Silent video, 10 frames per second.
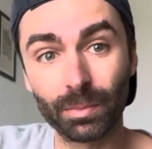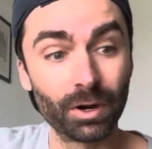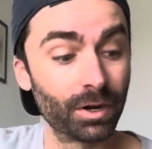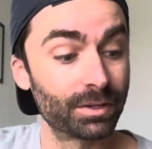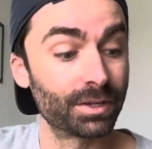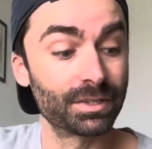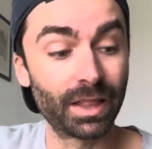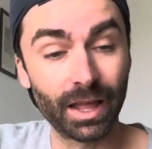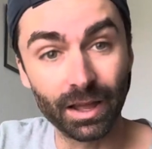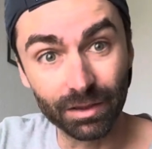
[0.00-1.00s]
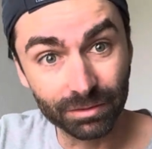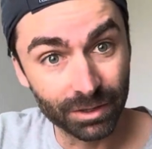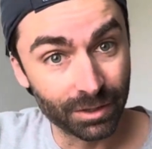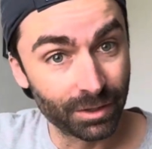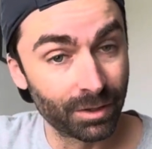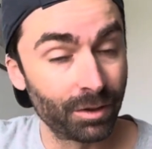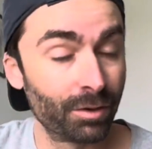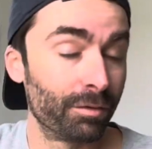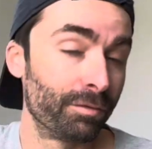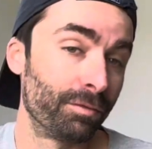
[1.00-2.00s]
part doesn't have
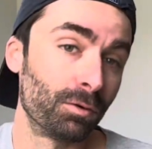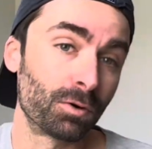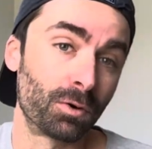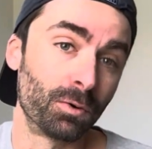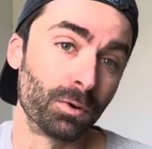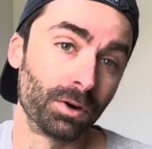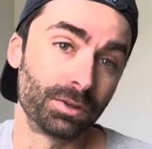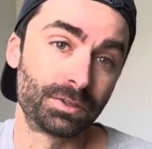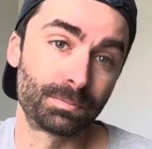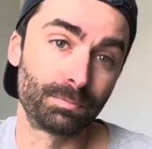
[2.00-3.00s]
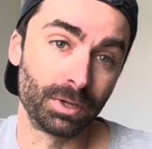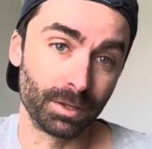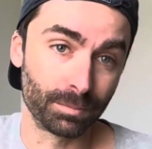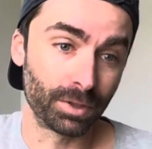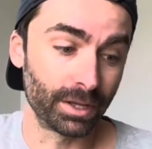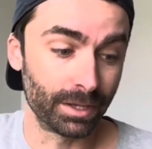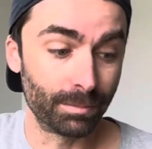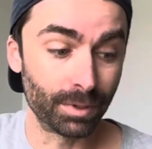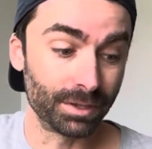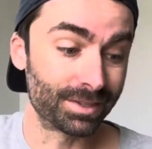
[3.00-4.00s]
full chords being played,
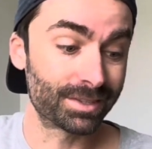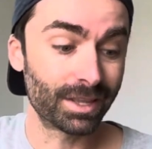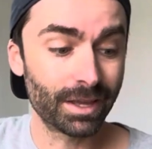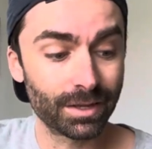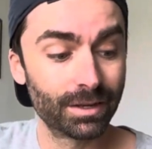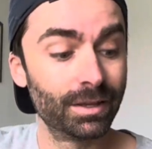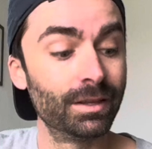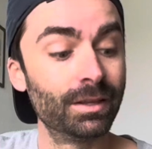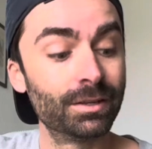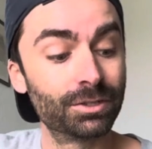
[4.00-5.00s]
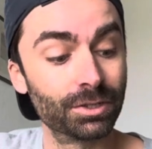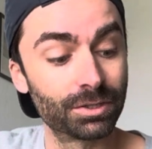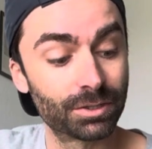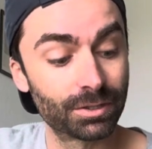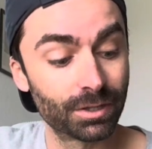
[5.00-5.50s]
but instead just